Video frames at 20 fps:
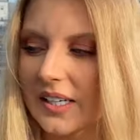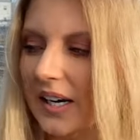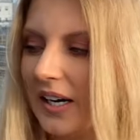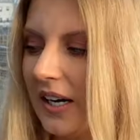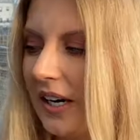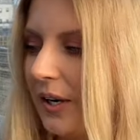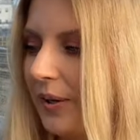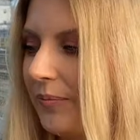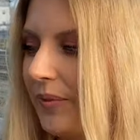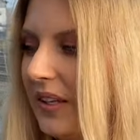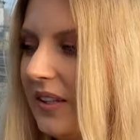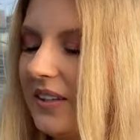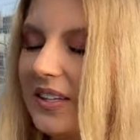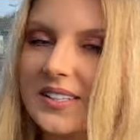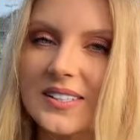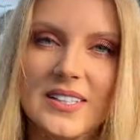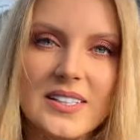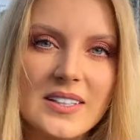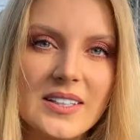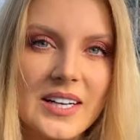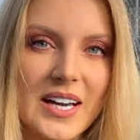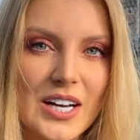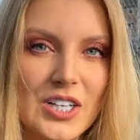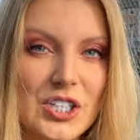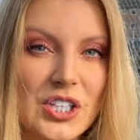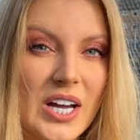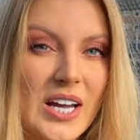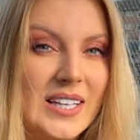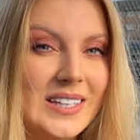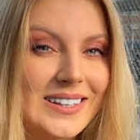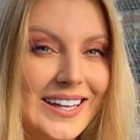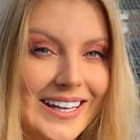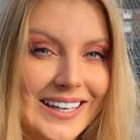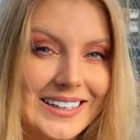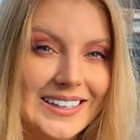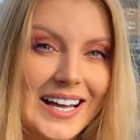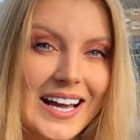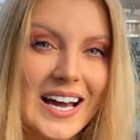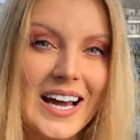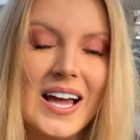Um, in Nissan Qashqai
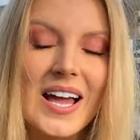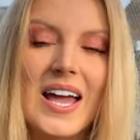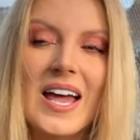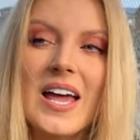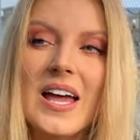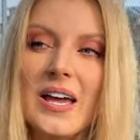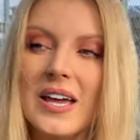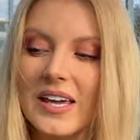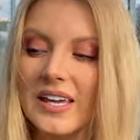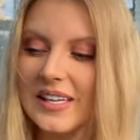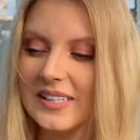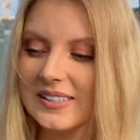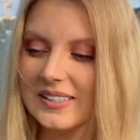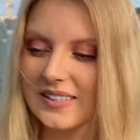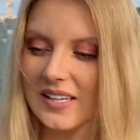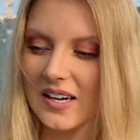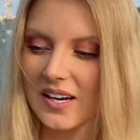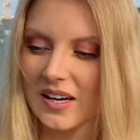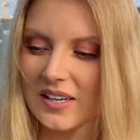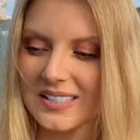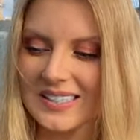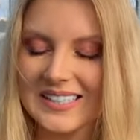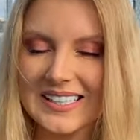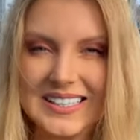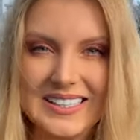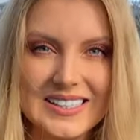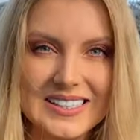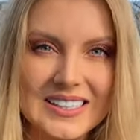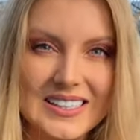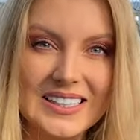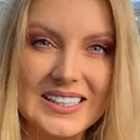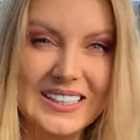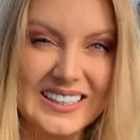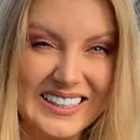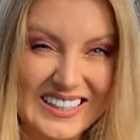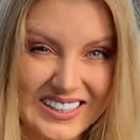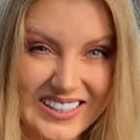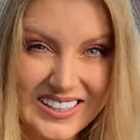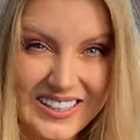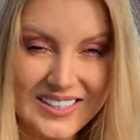Tecna, it's uh, sixteen
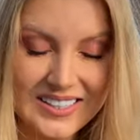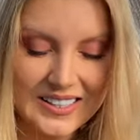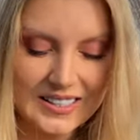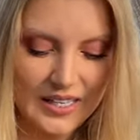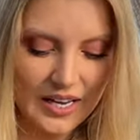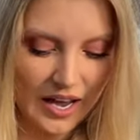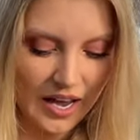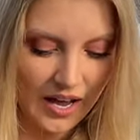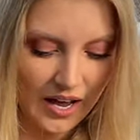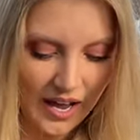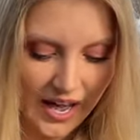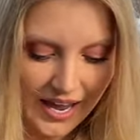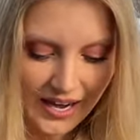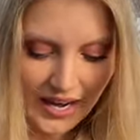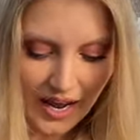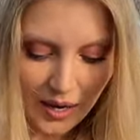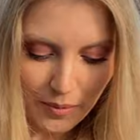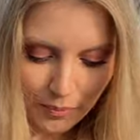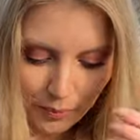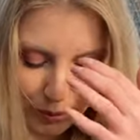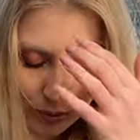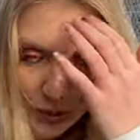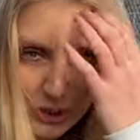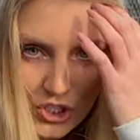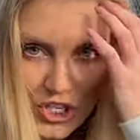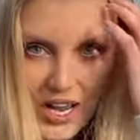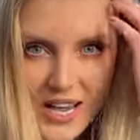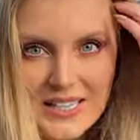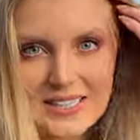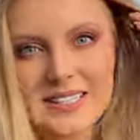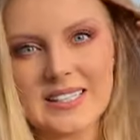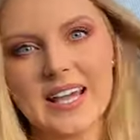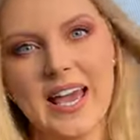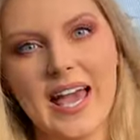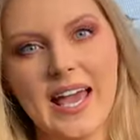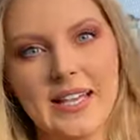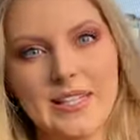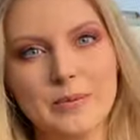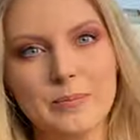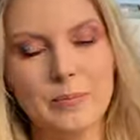liters, uh, and I purchased
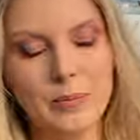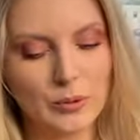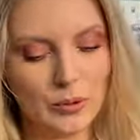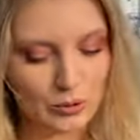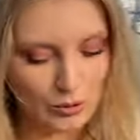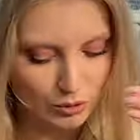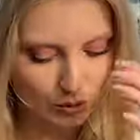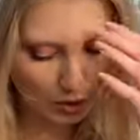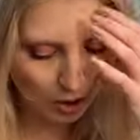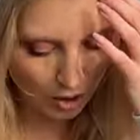AdBlue